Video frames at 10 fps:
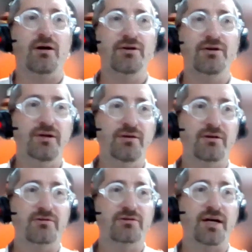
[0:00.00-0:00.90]
Are you
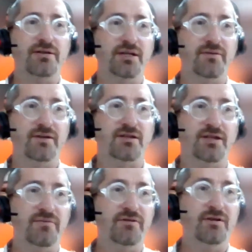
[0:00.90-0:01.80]
either trying to give it as
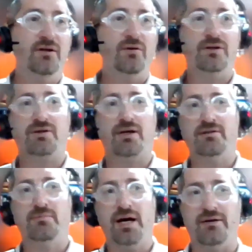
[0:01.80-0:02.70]
a gift, or are you trying
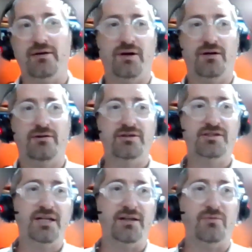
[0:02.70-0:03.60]
to buy it or
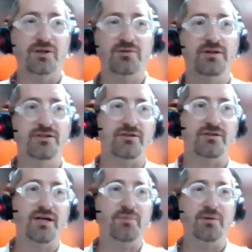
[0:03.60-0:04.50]
sell it? Which one is it?
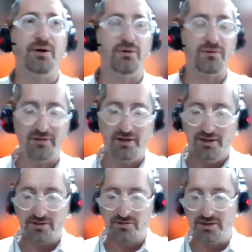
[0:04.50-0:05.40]
You can't be both.
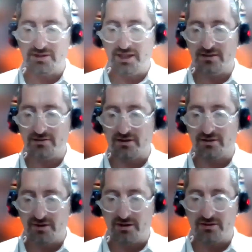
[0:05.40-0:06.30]
So he says the
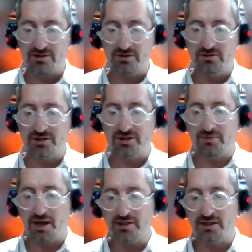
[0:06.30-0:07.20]
v'tertzu
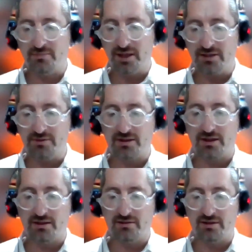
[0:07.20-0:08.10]
shemasha amar
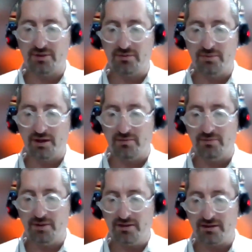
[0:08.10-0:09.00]
mitchalit
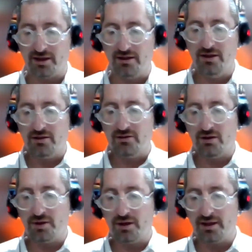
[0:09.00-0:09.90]
mimatana
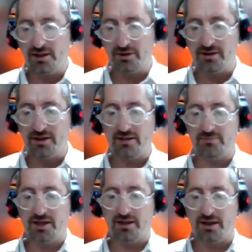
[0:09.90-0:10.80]
lo amar el b'kineged
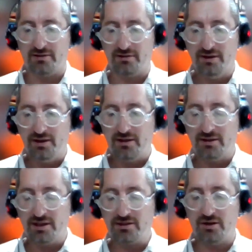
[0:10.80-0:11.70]
bnei chet
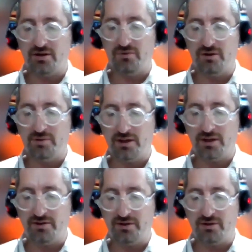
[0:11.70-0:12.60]
kedesh lo yavo
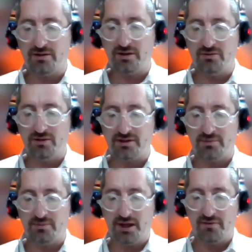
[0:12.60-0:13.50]
lemachar v'tanu
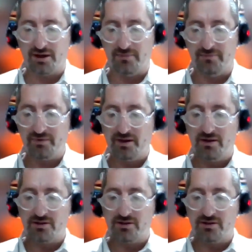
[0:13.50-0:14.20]
hasadeh me'avraham.